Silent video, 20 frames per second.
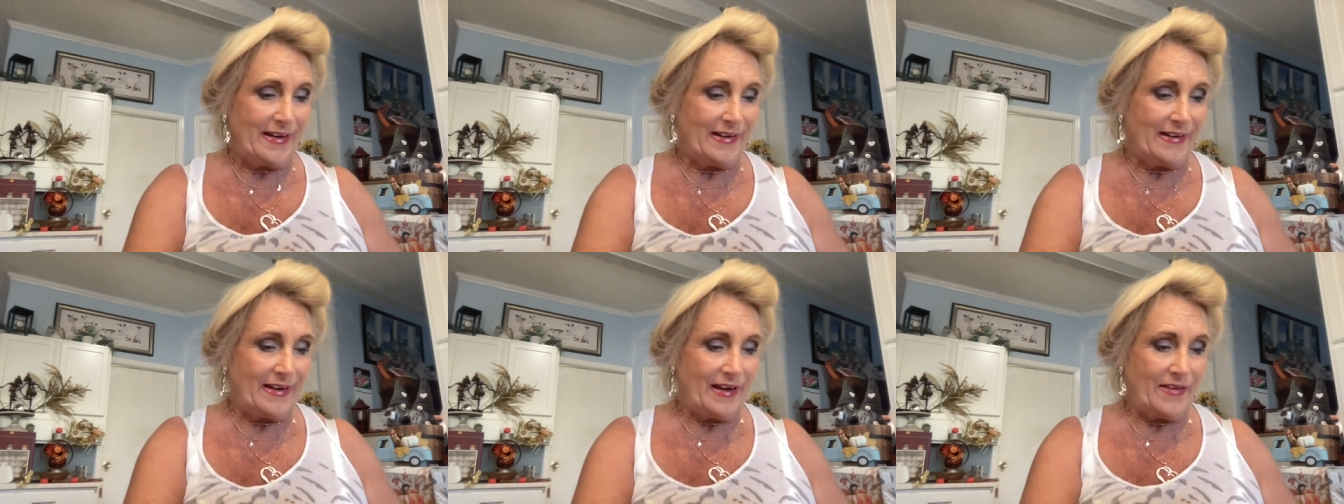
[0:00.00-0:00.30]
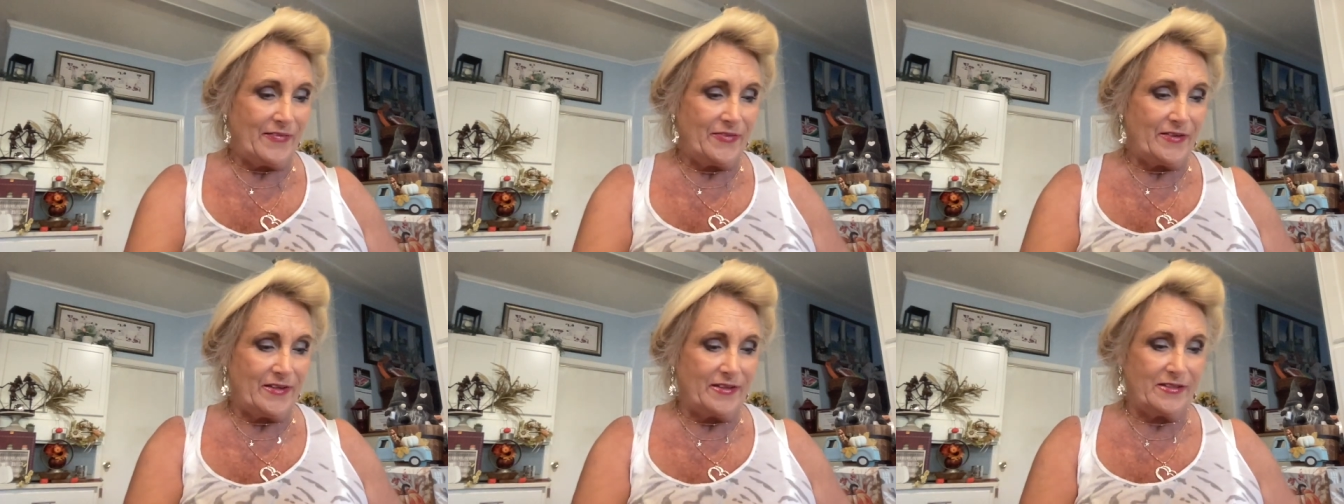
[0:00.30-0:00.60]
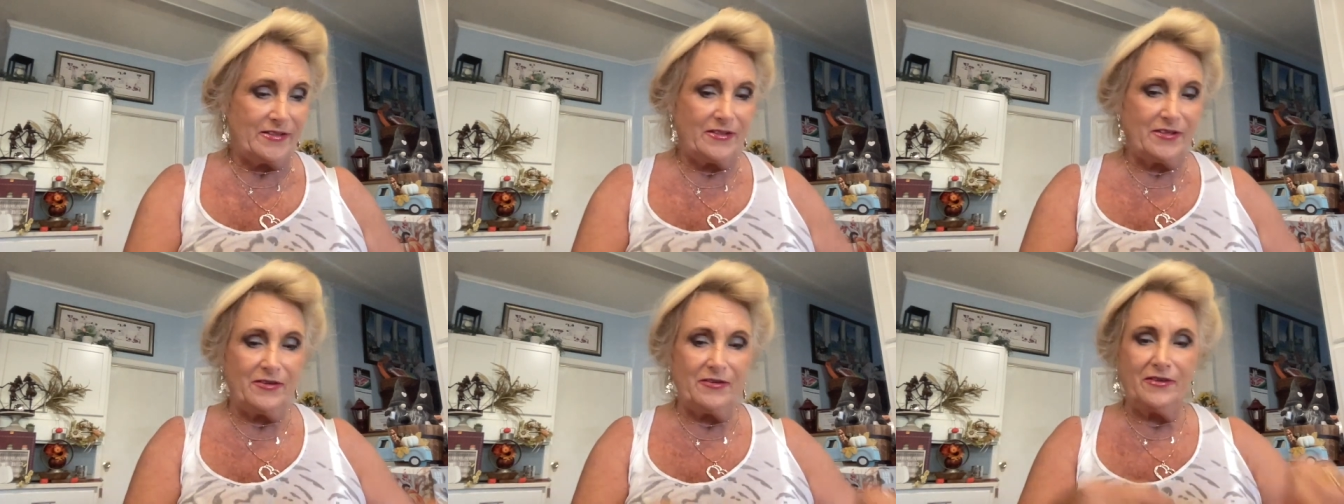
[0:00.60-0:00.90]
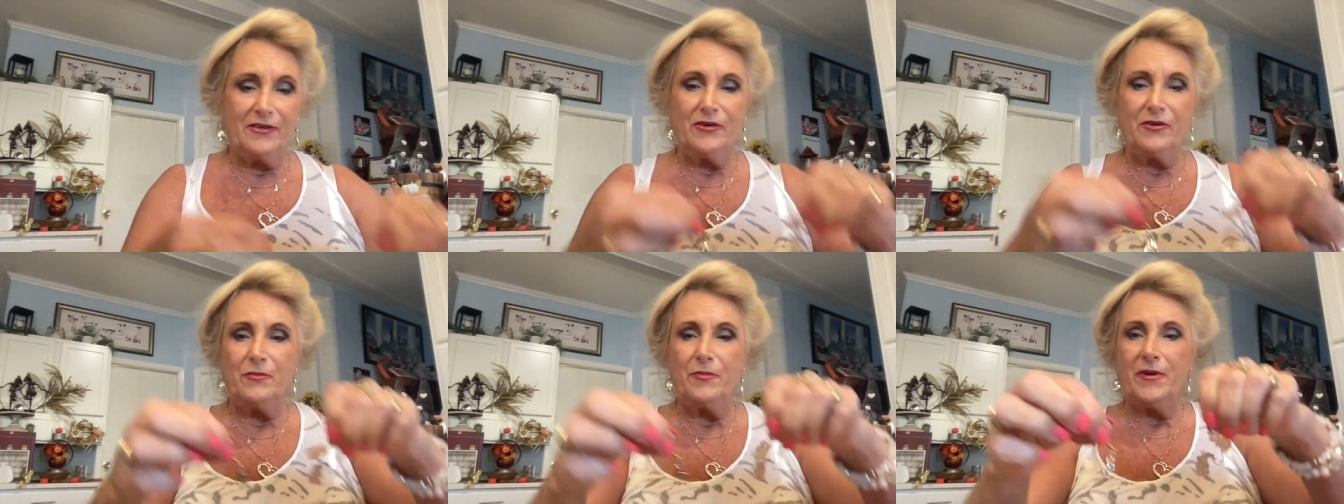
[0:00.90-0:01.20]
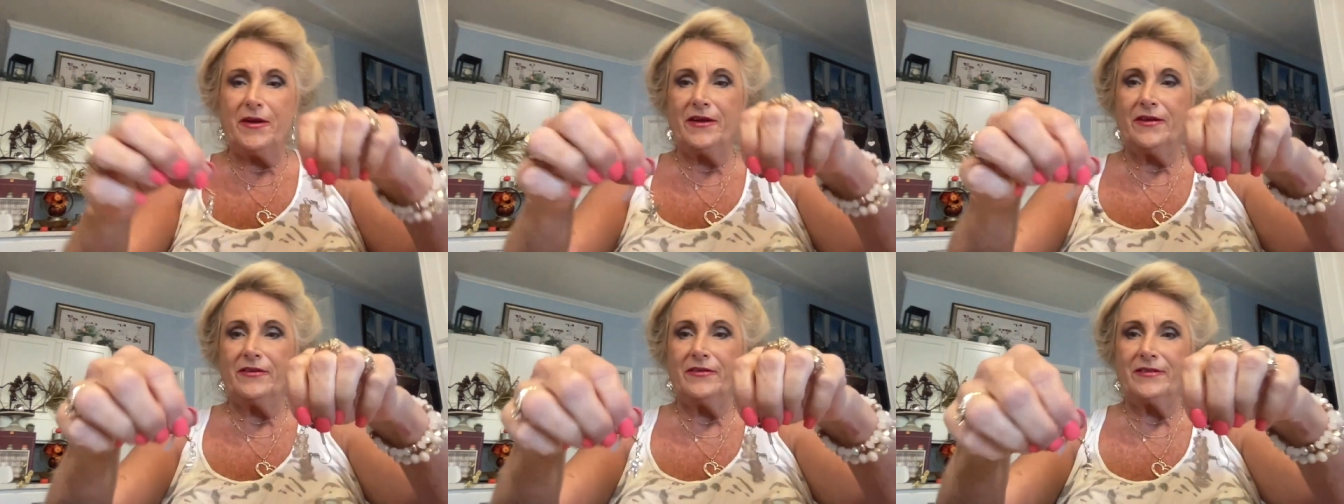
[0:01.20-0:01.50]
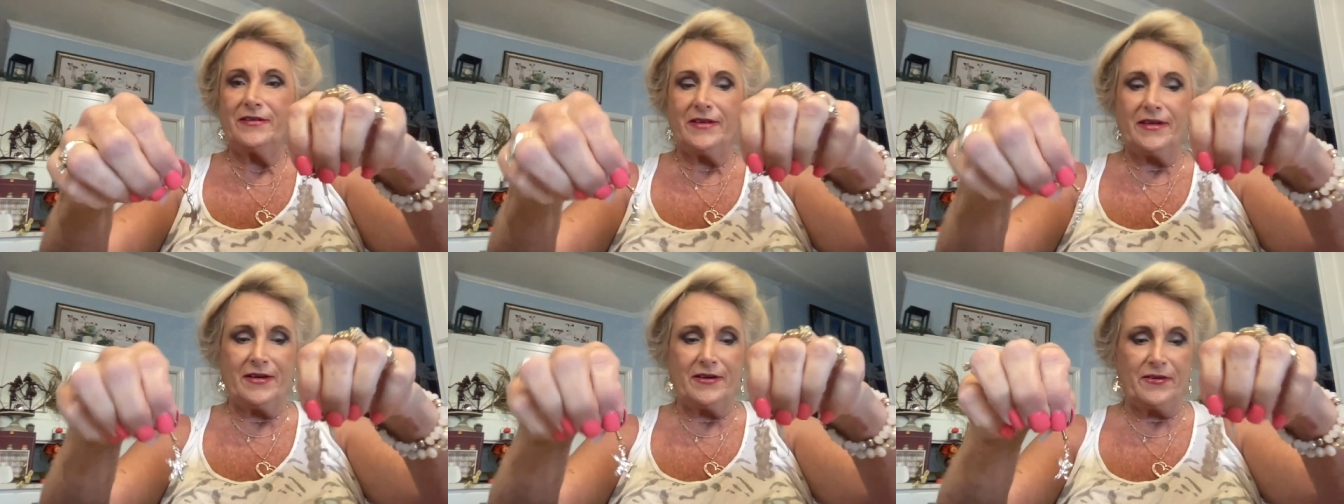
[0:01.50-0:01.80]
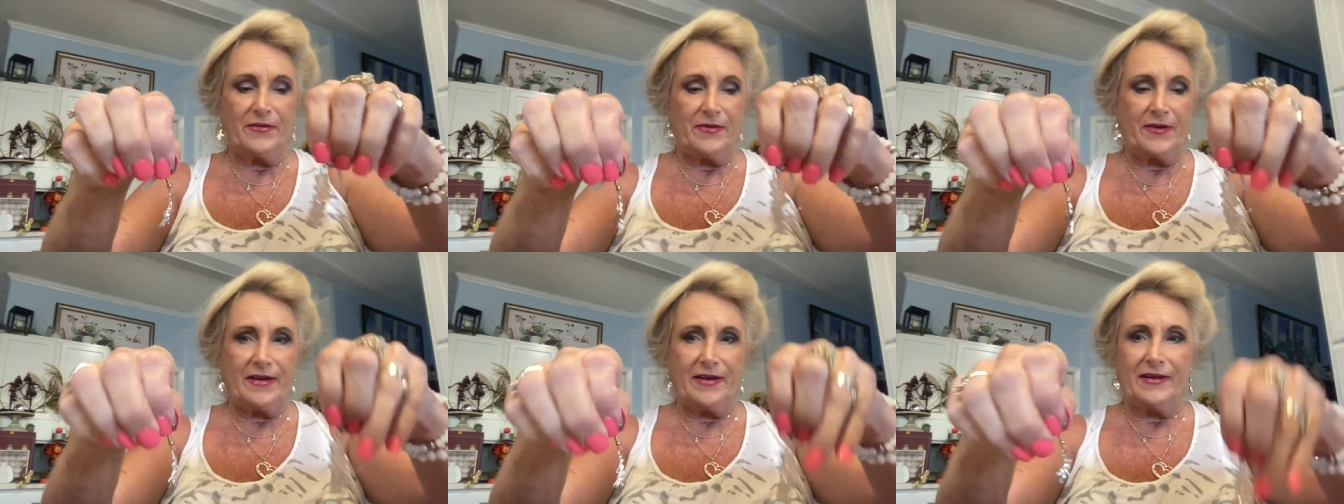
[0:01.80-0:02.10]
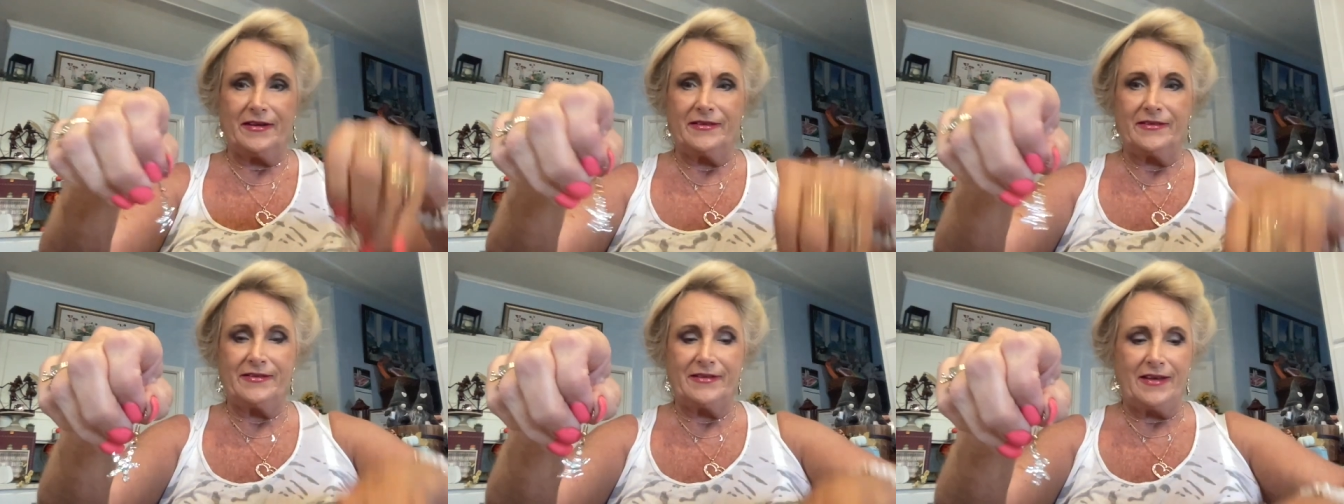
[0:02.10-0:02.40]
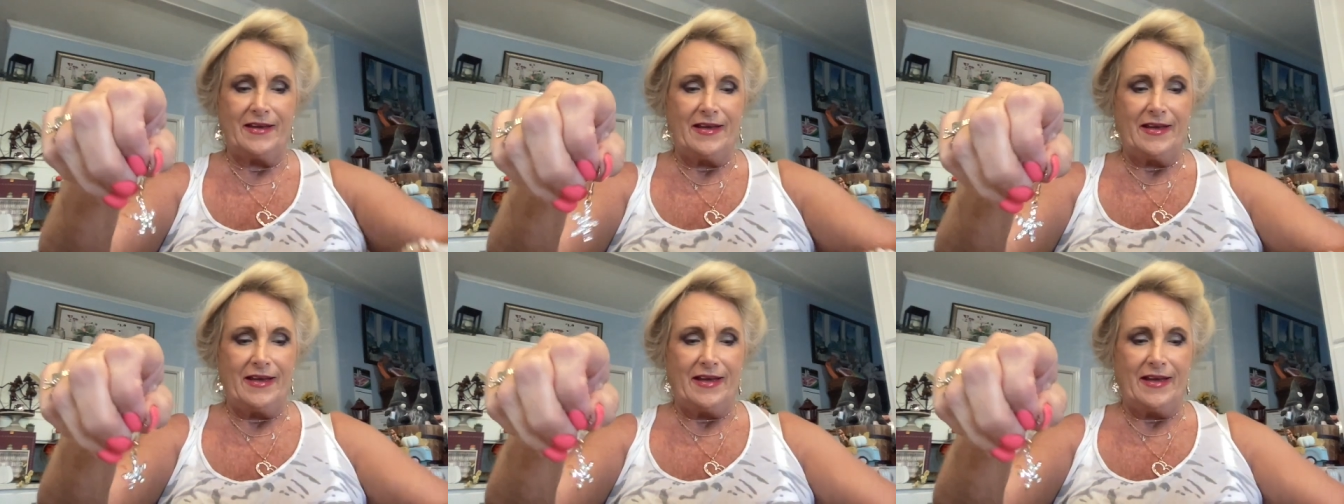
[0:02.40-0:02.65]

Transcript: I got these two little pairs of earrings